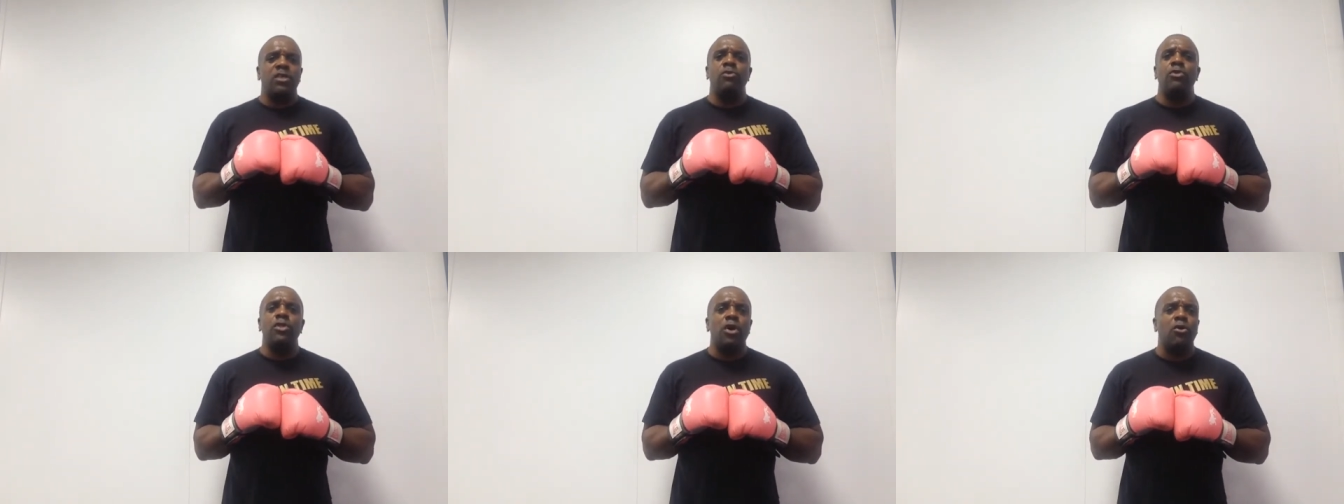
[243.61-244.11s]
you
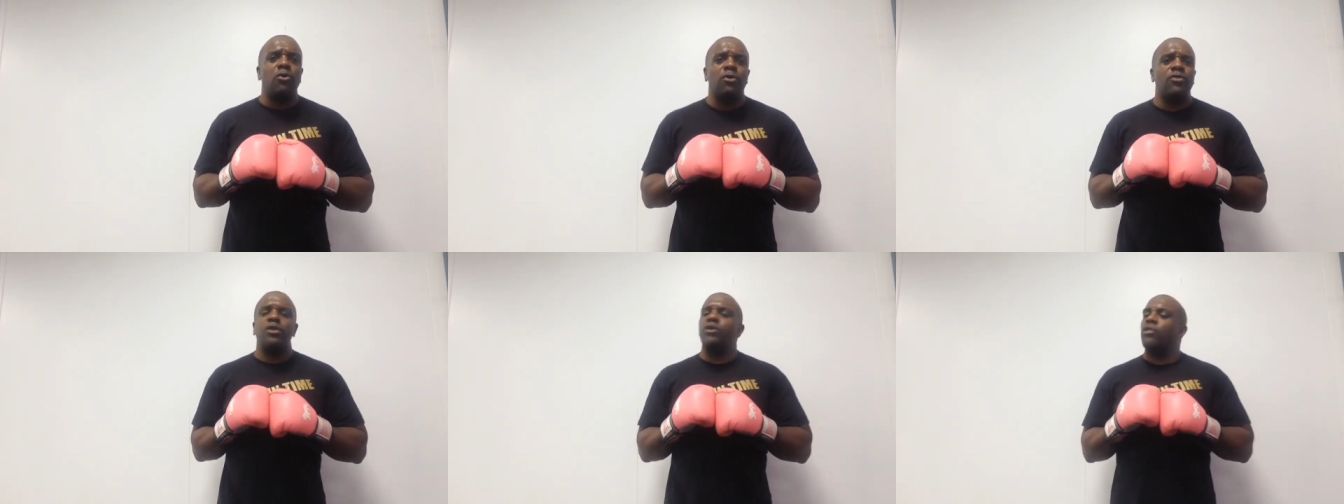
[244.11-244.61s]
know
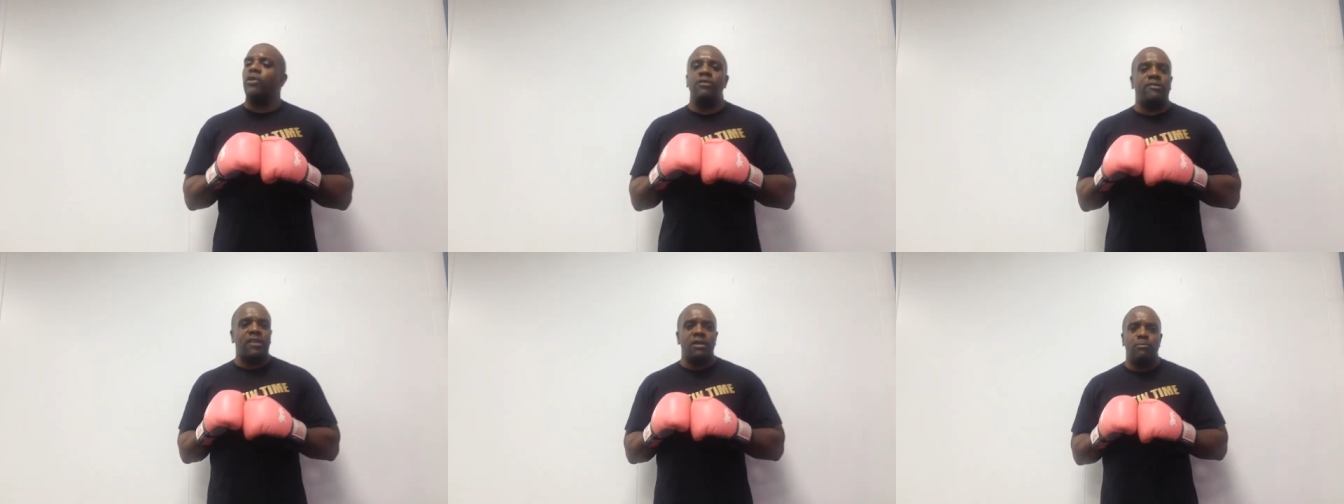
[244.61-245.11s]
that you're not the
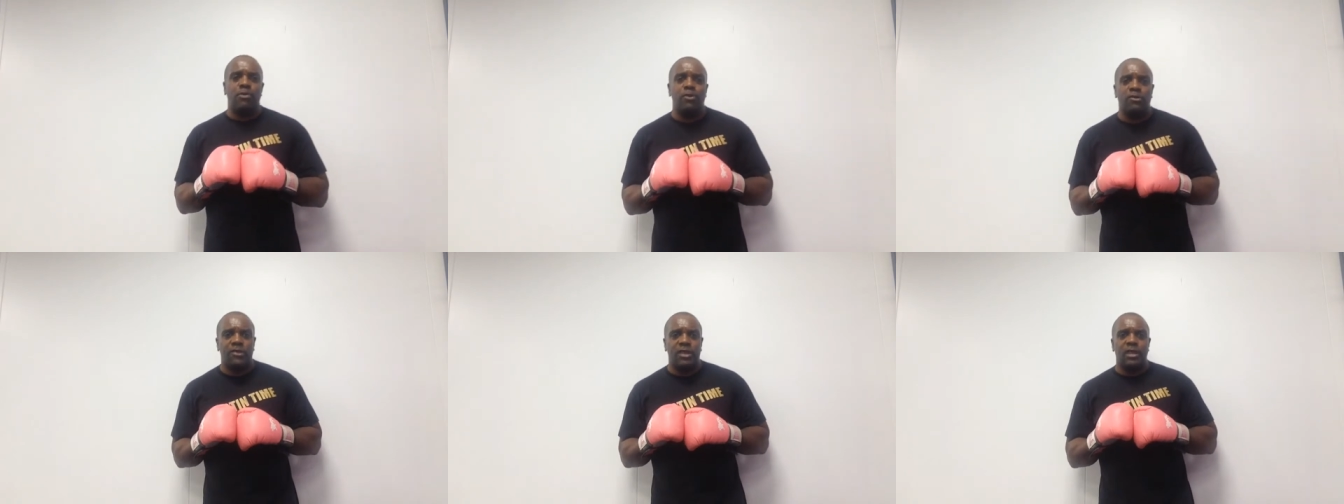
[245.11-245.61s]
same
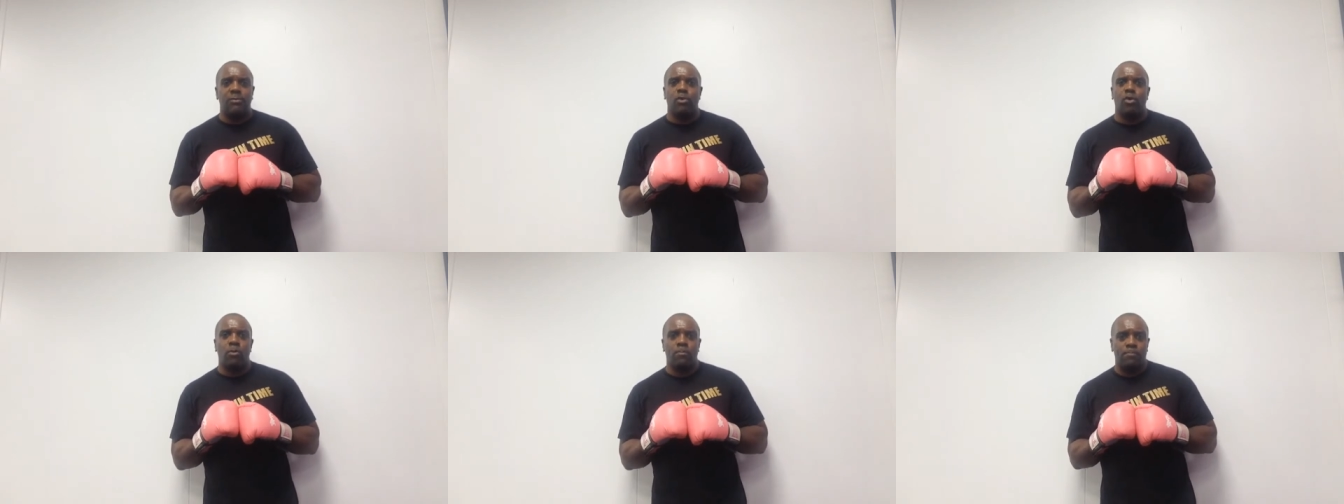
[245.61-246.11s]
person
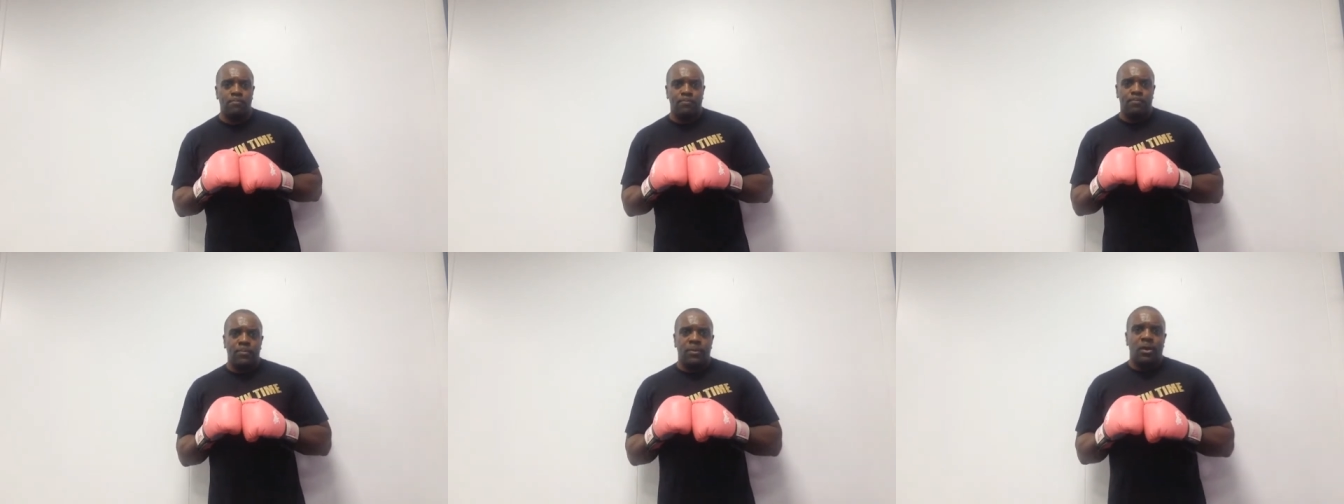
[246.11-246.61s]
anymore,
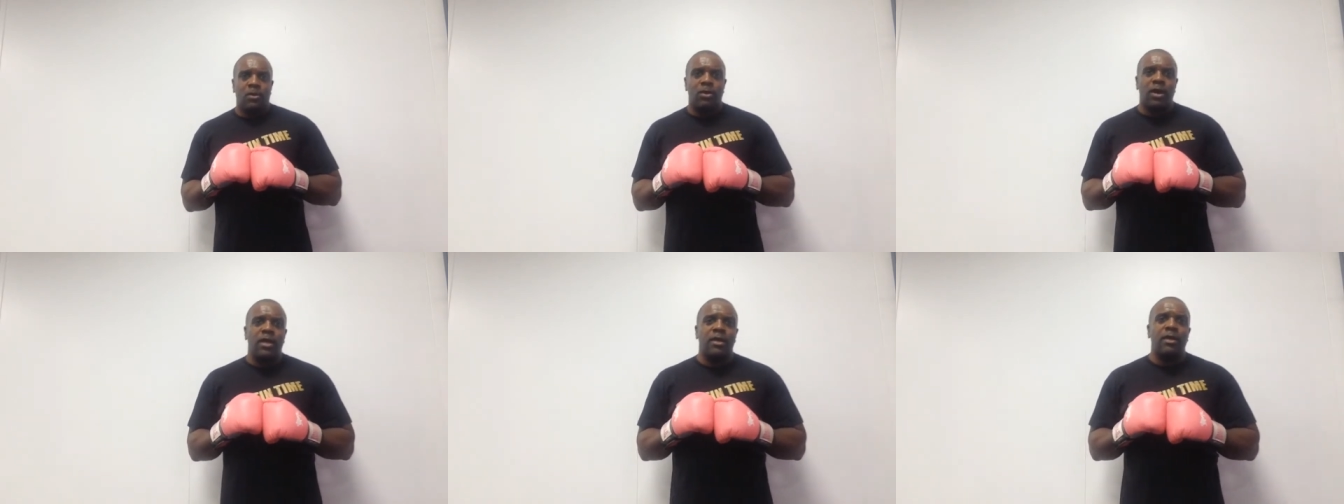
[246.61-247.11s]
all
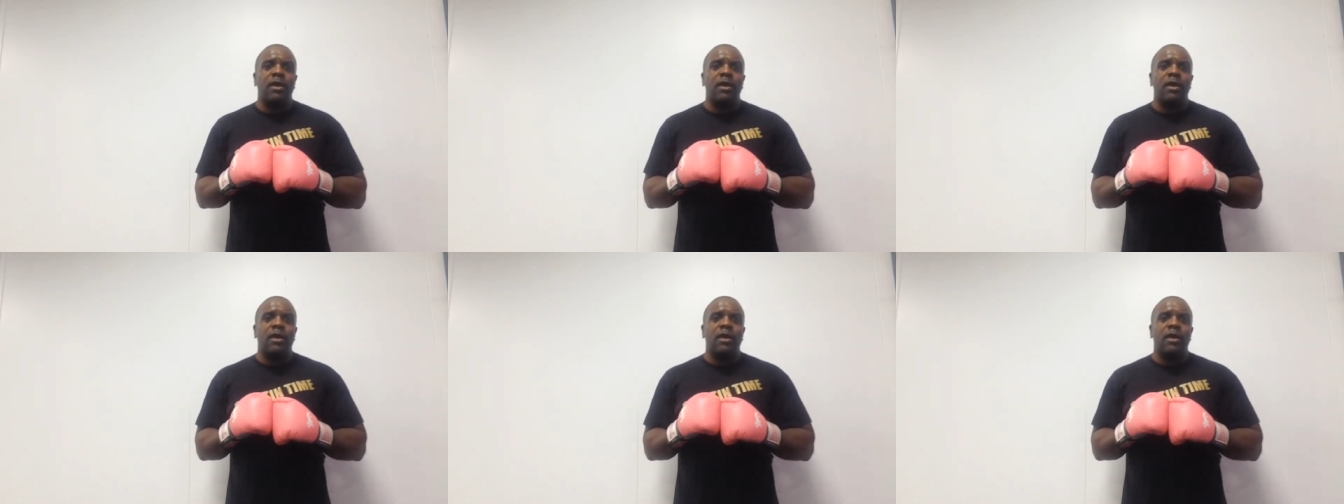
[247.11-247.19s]
right?